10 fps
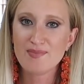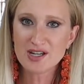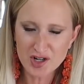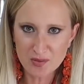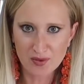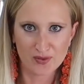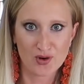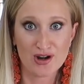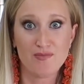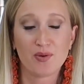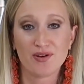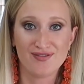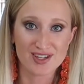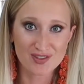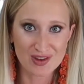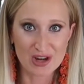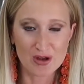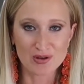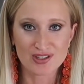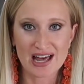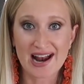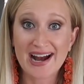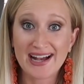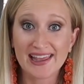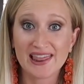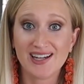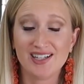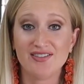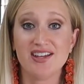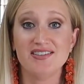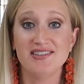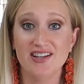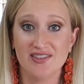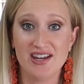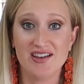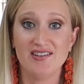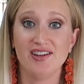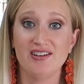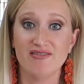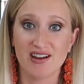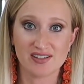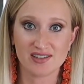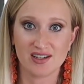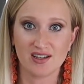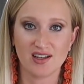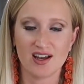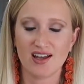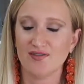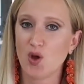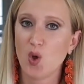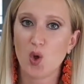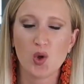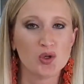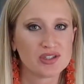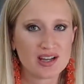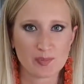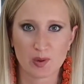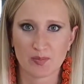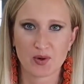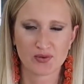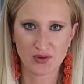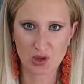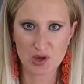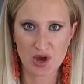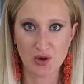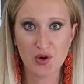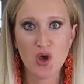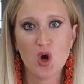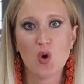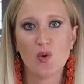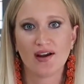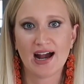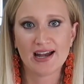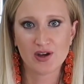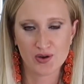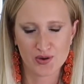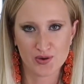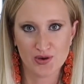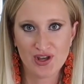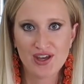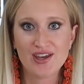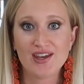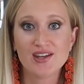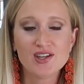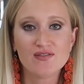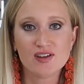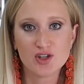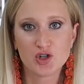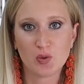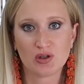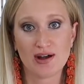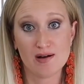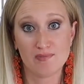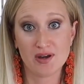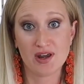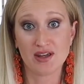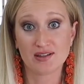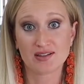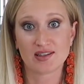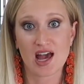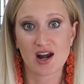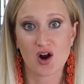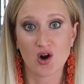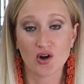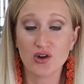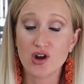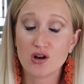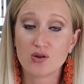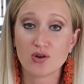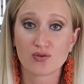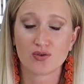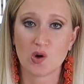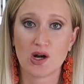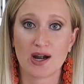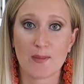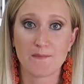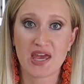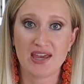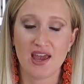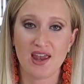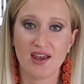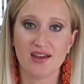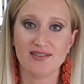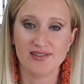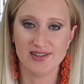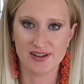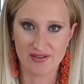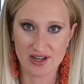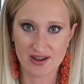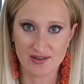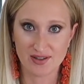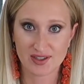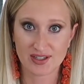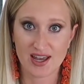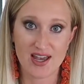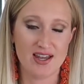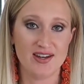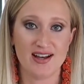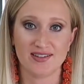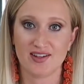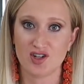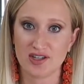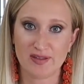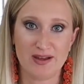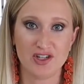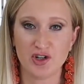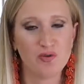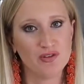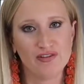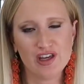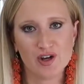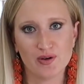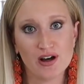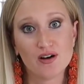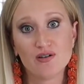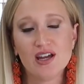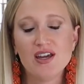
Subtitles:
mentioned before in previous videos that I love dividend investing. I have a whole separate portfolio where I own individual companies that are known for paying dividends. And as I just mentioned with VOO,